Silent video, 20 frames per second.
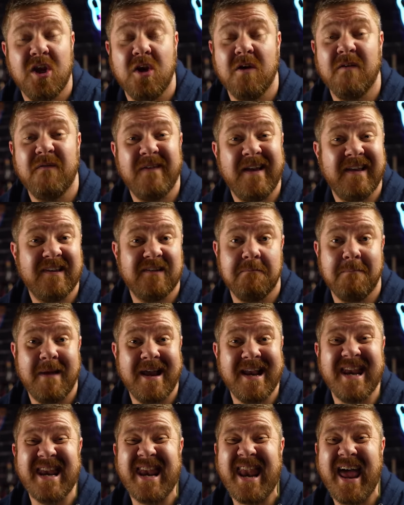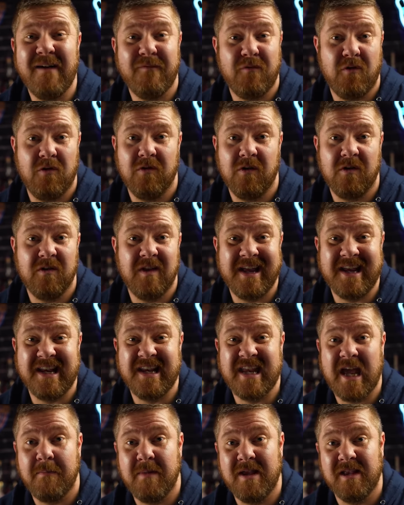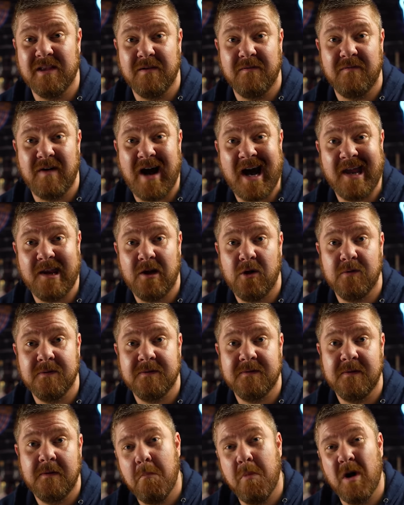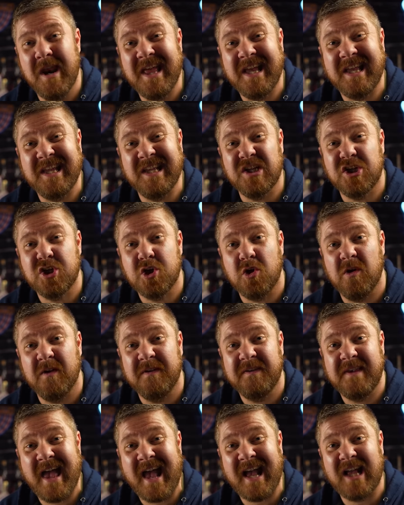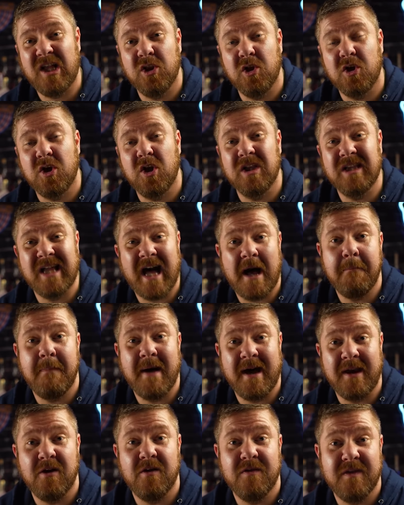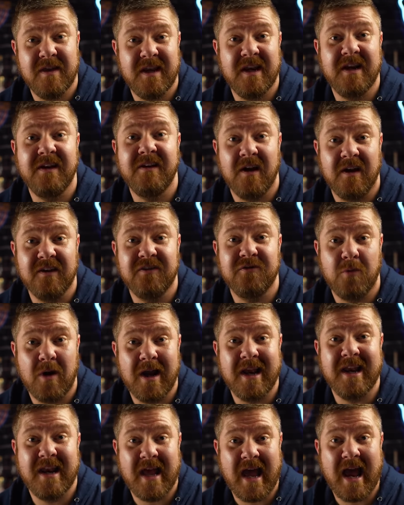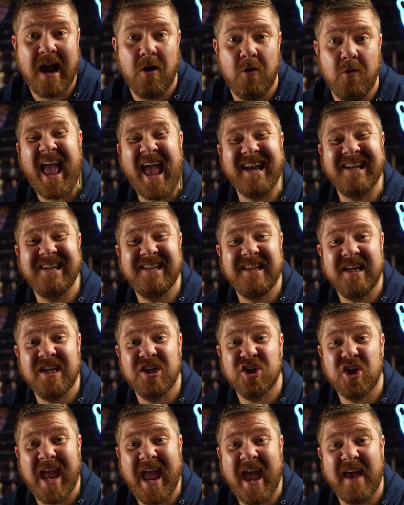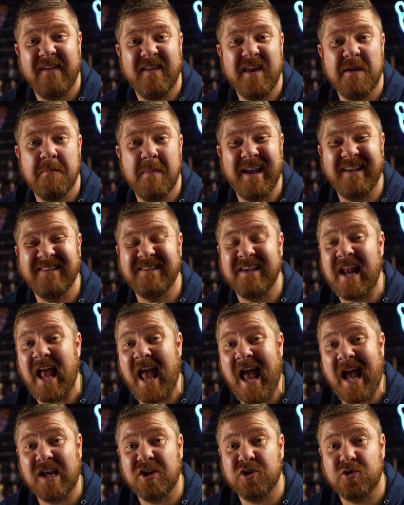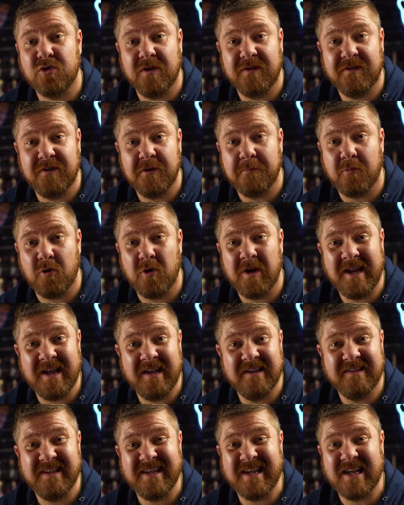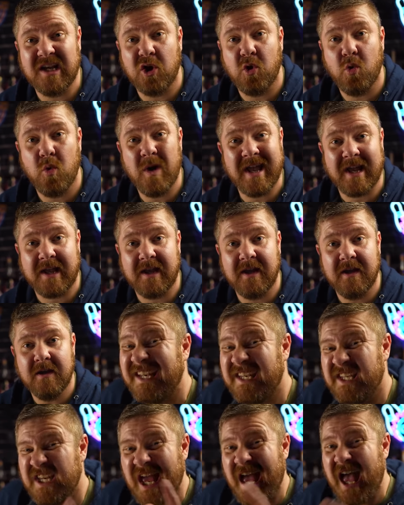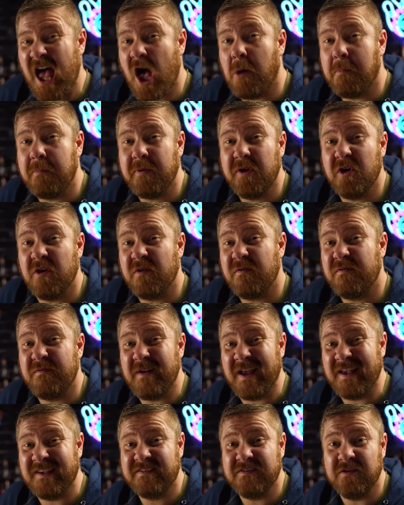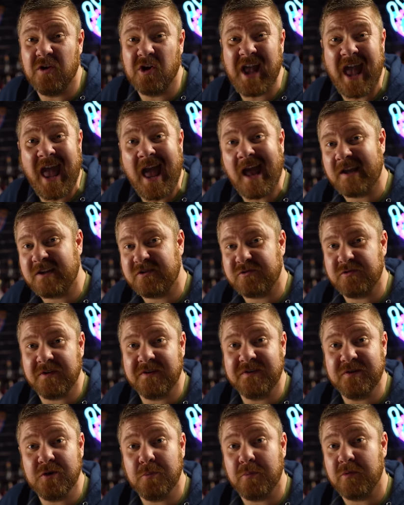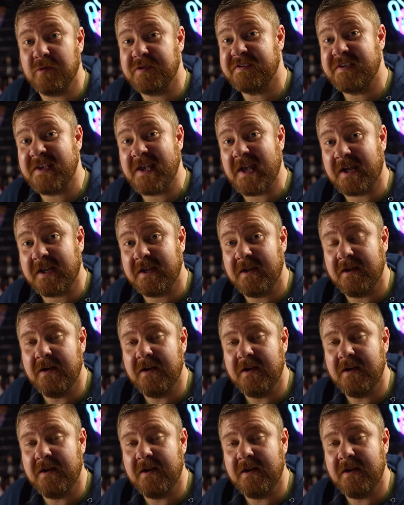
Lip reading: Your face may never look like Demi Lovato's, but it can sure as heck look a lot better than it does right now. And Tish Hanley makes it extra super easy and quick to help your face look extra super sick.